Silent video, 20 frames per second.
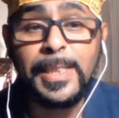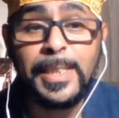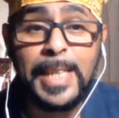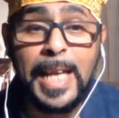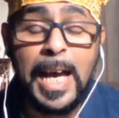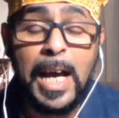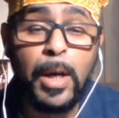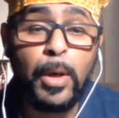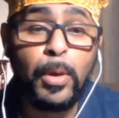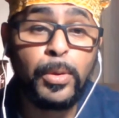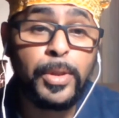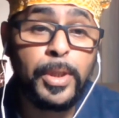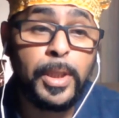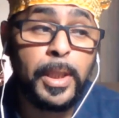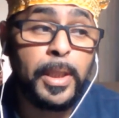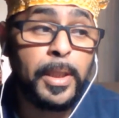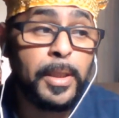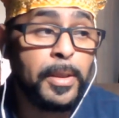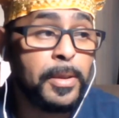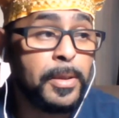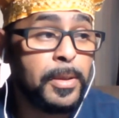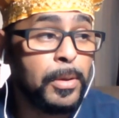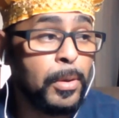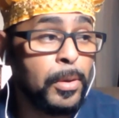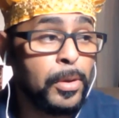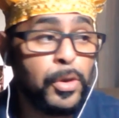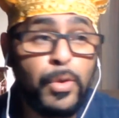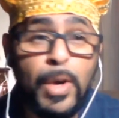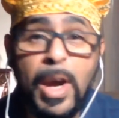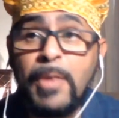houses
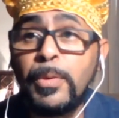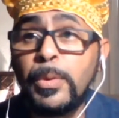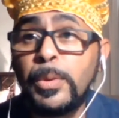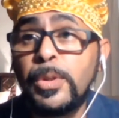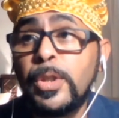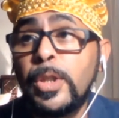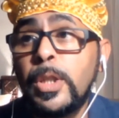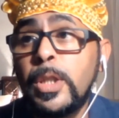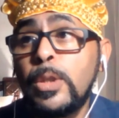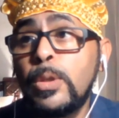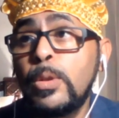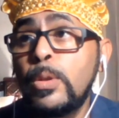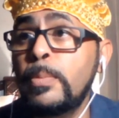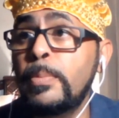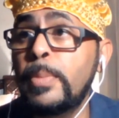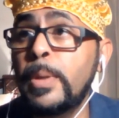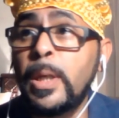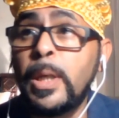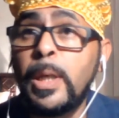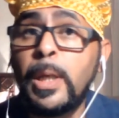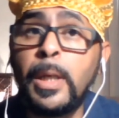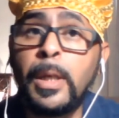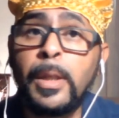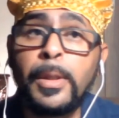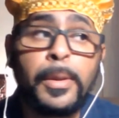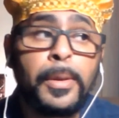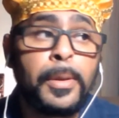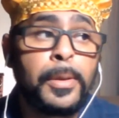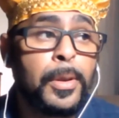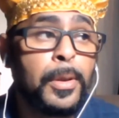or travel to
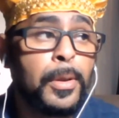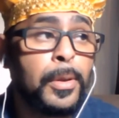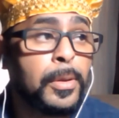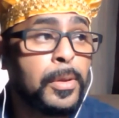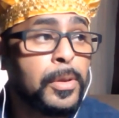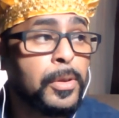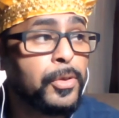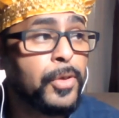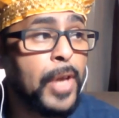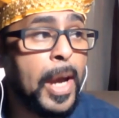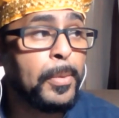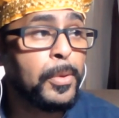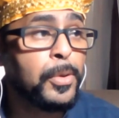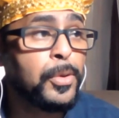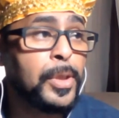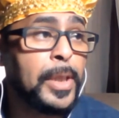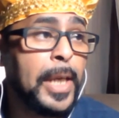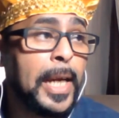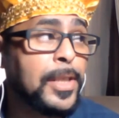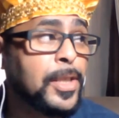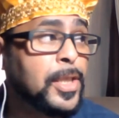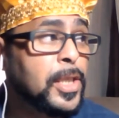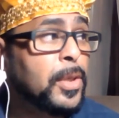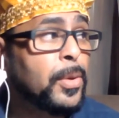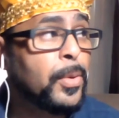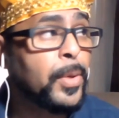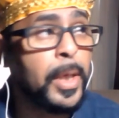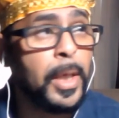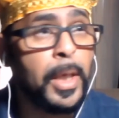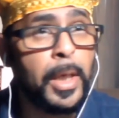Cuba, travel to
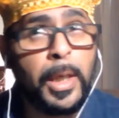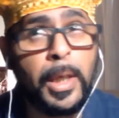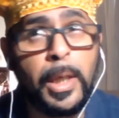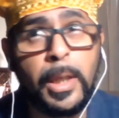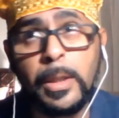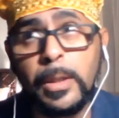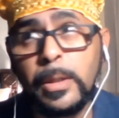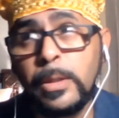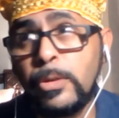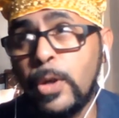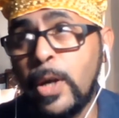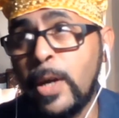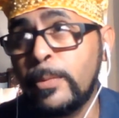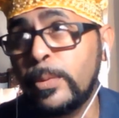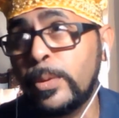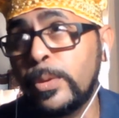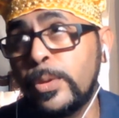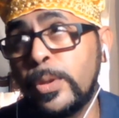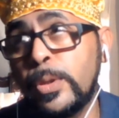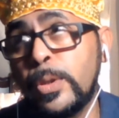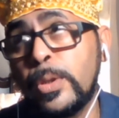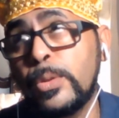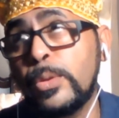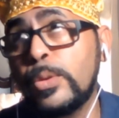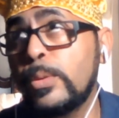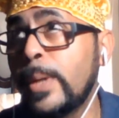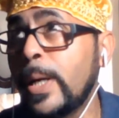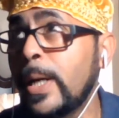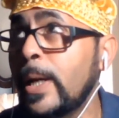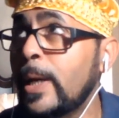Nigeria, travel to
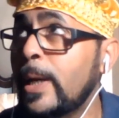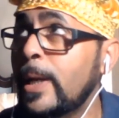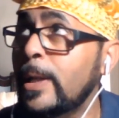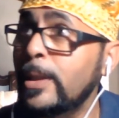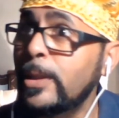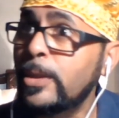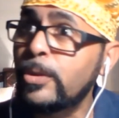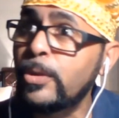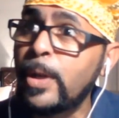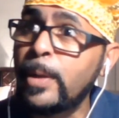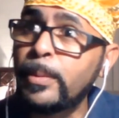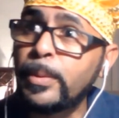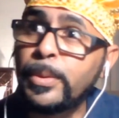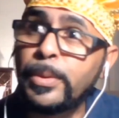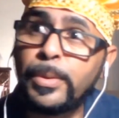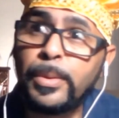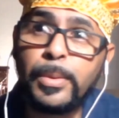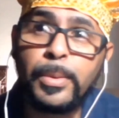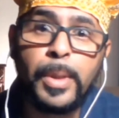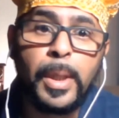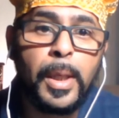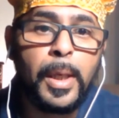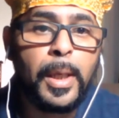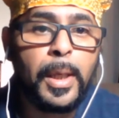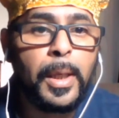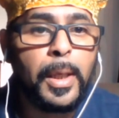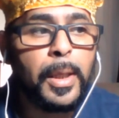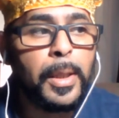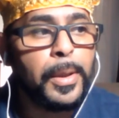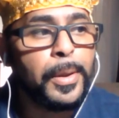Yoruba, travel to,
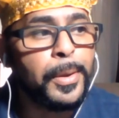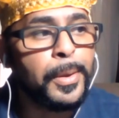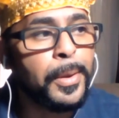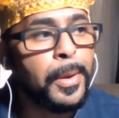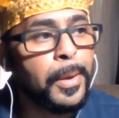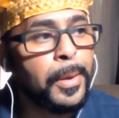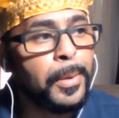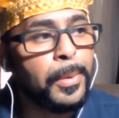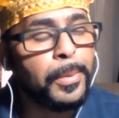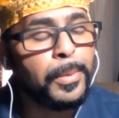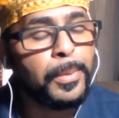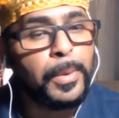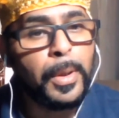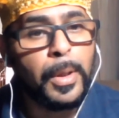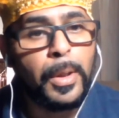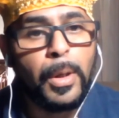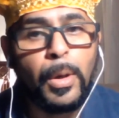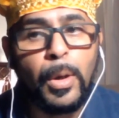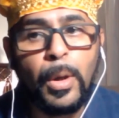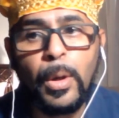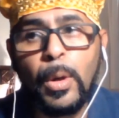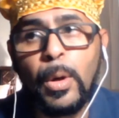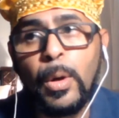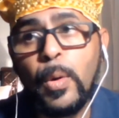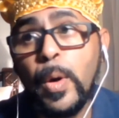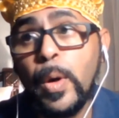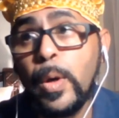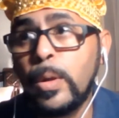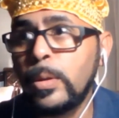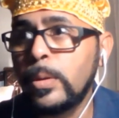
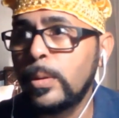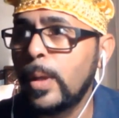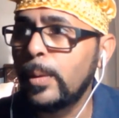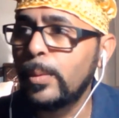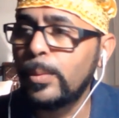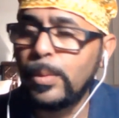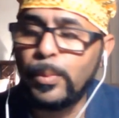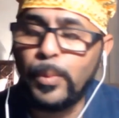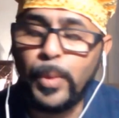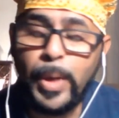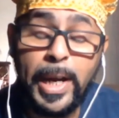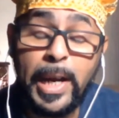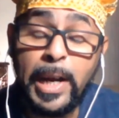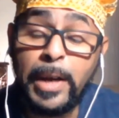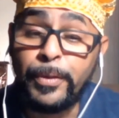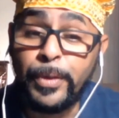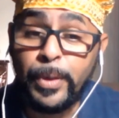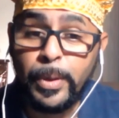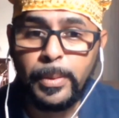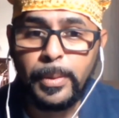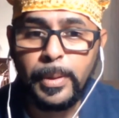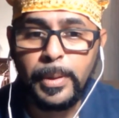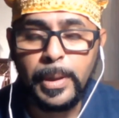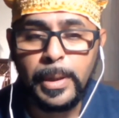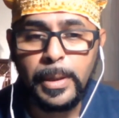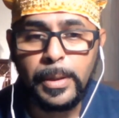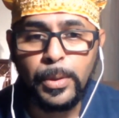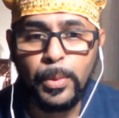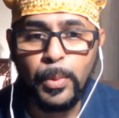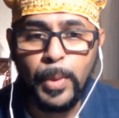Olowo, wherever,
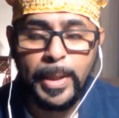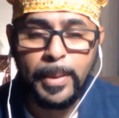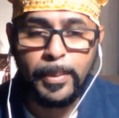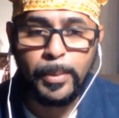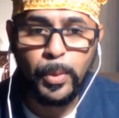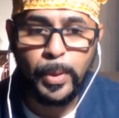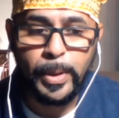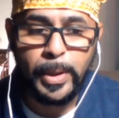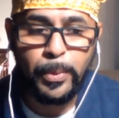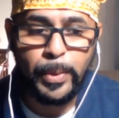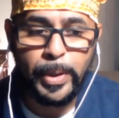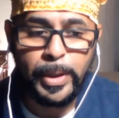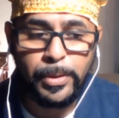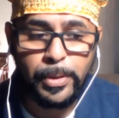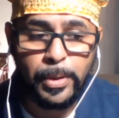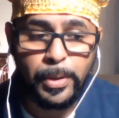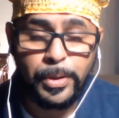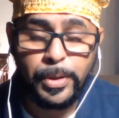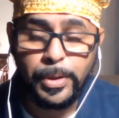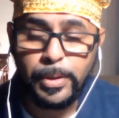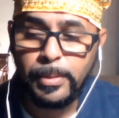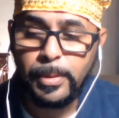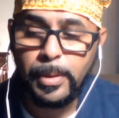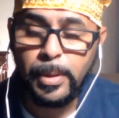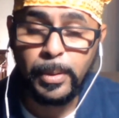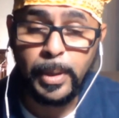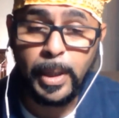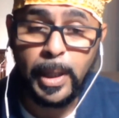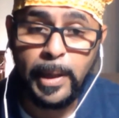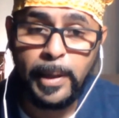to wind up doing their research.
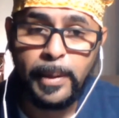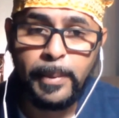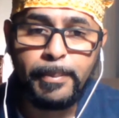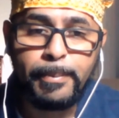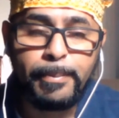Okay?